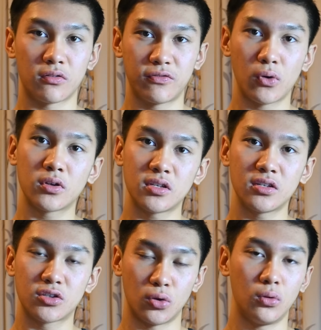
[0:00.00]
are focusing
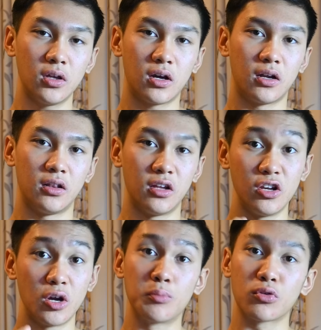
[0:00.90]
solely on the
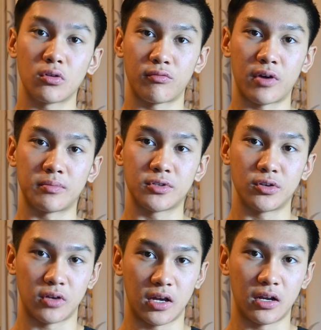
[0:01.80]
number of reps
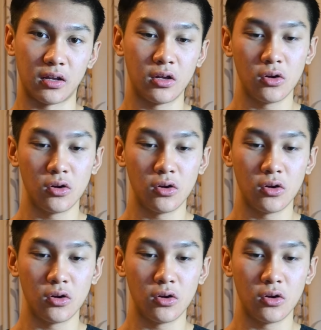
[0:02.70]
you're getting